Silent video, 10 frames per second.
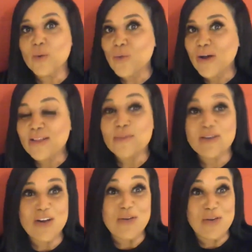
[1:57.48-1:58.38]
We're well
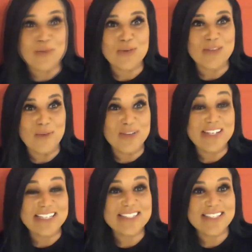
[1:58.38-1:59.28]
above our number that we
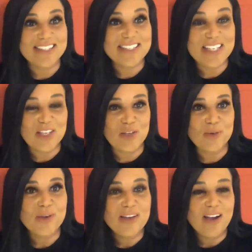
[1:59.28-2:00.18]
need to
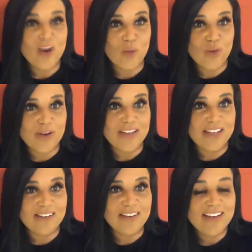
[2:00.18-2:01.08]
continue our work
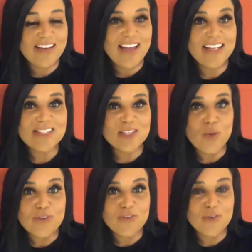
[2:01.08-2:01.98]
here, and
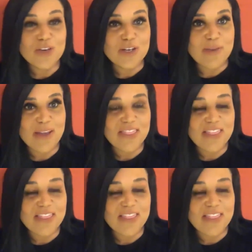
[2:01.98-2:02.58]
so we feel good about